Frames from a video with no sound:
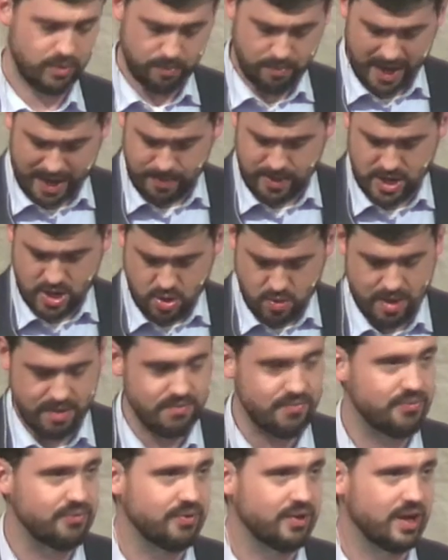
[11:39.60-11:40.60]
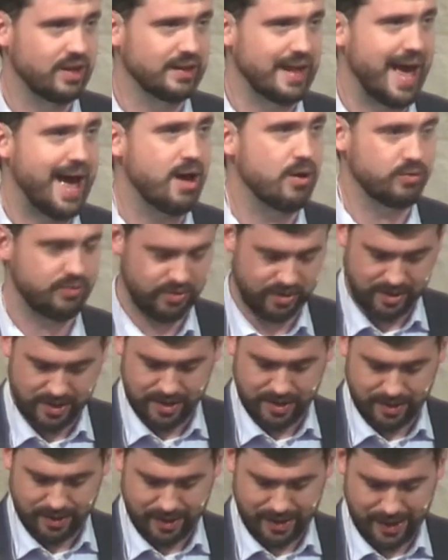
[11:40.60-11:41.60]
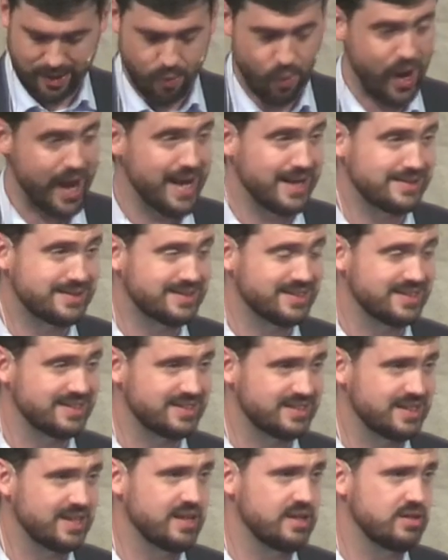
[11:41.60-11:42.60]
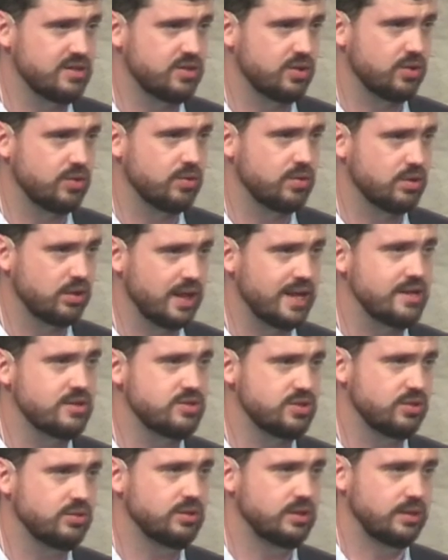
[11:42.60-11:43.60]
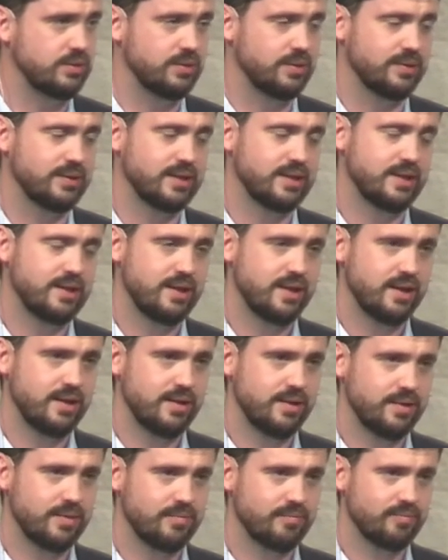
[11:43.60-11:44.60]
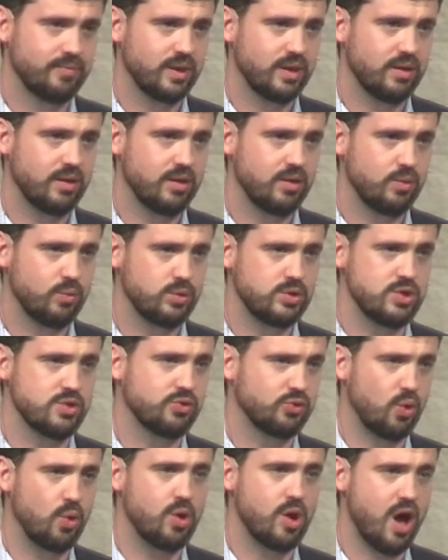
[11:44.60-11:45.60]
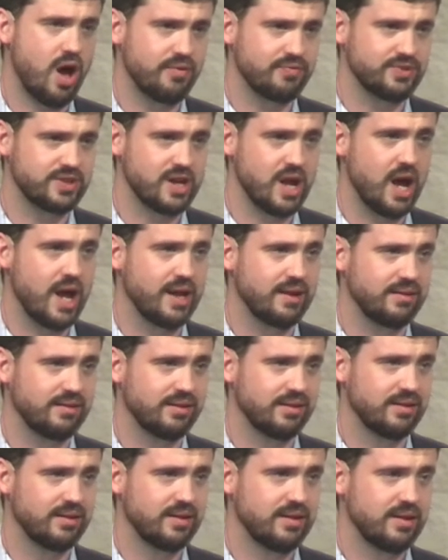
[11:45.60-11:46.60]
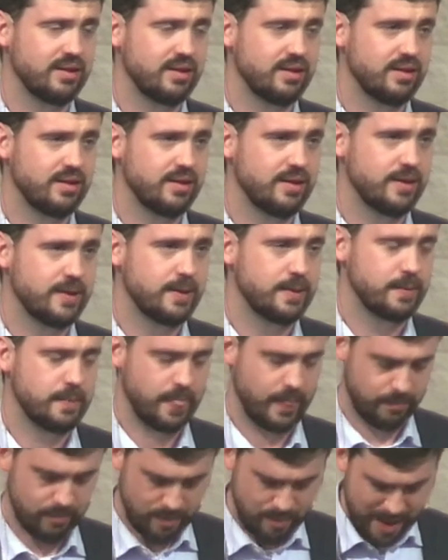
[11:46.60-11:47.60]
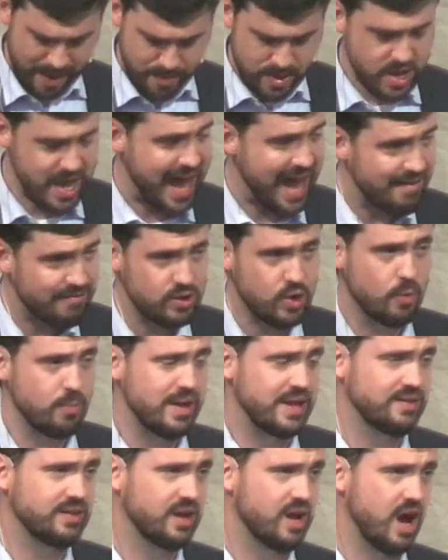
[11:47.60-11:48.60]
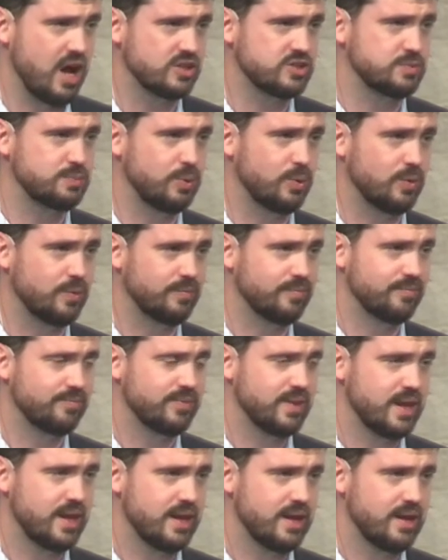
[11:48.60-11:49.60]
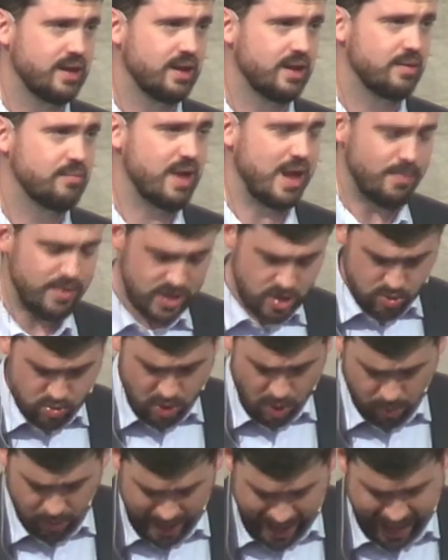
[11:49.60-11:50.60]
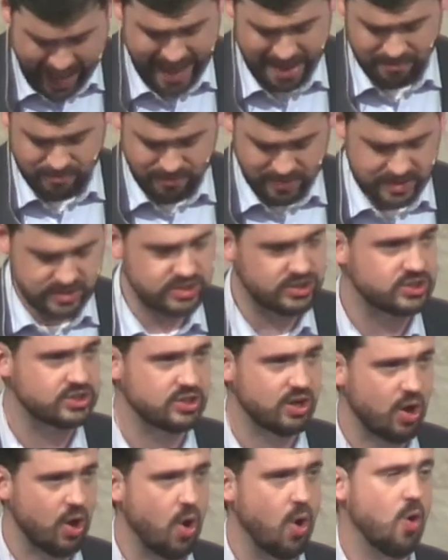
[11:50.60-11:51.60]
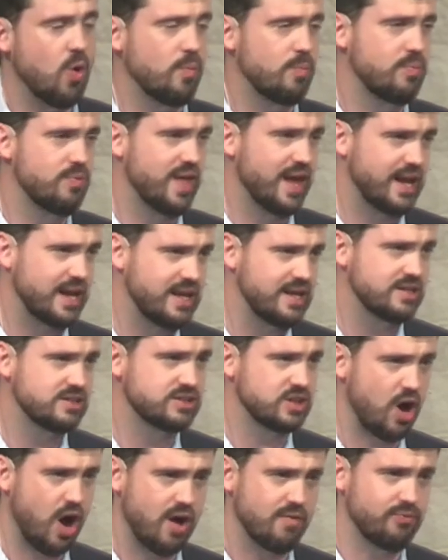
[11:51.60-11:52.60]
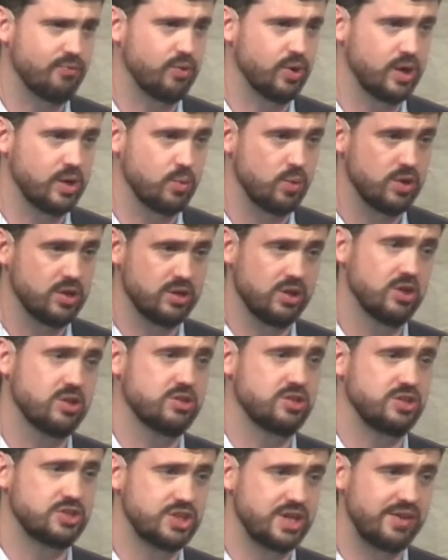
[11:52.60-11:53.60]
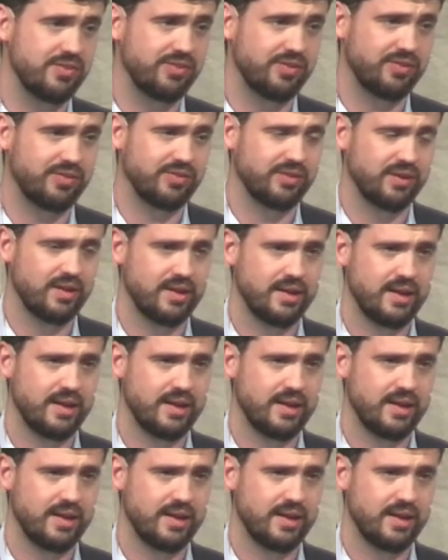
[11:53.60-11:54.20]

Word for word: But maybe you have allowed uh, weights and sin to cling to you. Would you throw it off tonight? But maybe you haven't obeyed the gospel. Maybe you don't have this hope that He is offering. Will you look to Jesus?